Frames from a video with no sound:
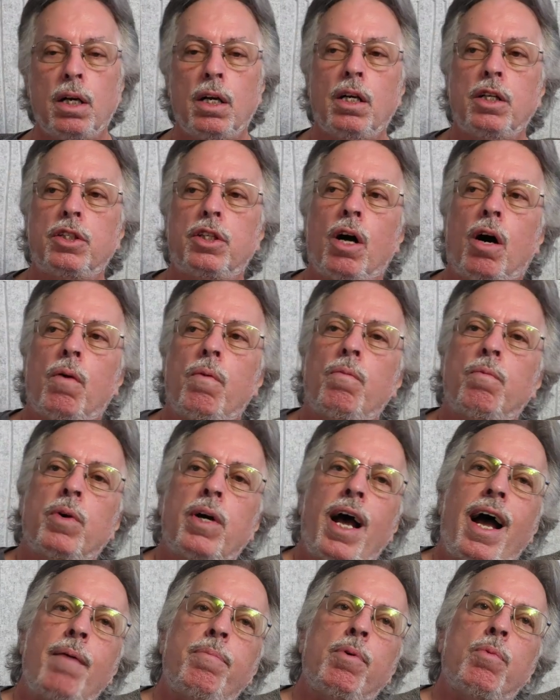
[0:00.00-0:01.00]
So what
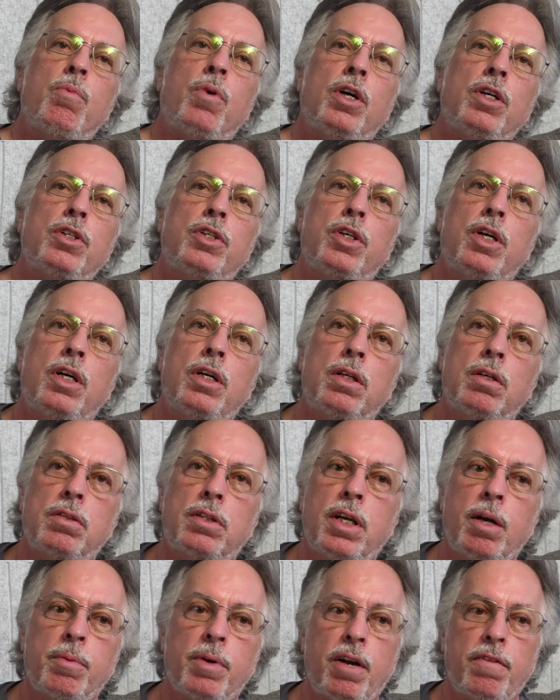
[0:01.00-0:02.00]
happened was,
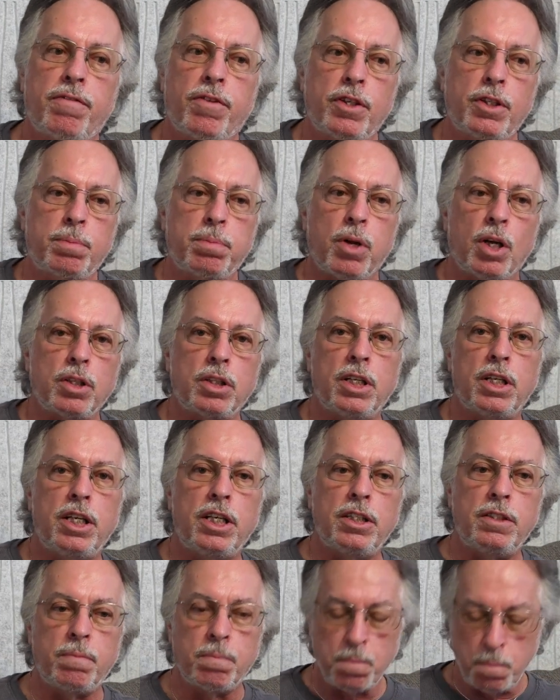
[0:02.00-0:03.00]
okay, when I first plugged it
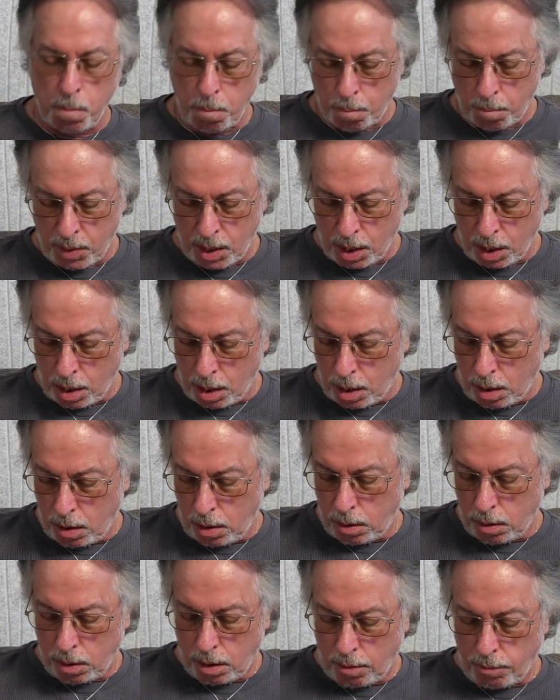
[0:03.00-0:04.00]
in,
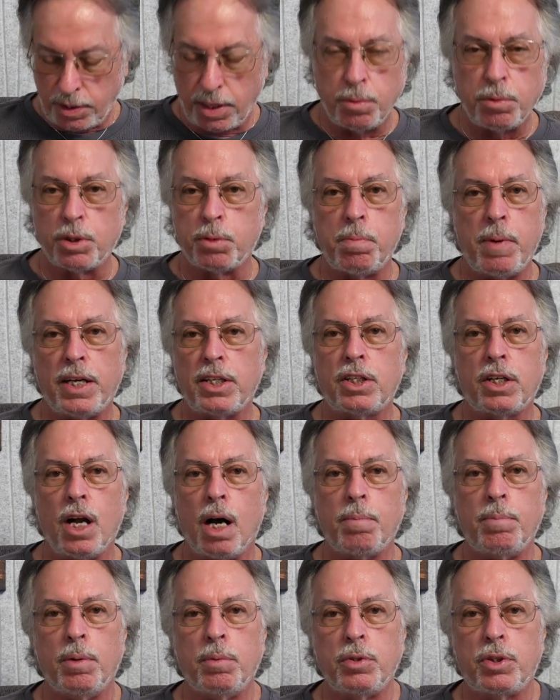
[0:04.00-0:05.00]
everything was messed
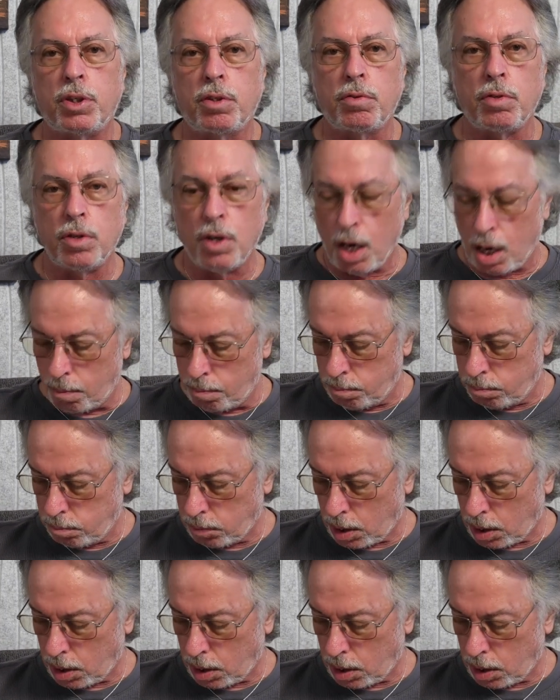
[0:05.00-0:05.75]
up. It was screwed up.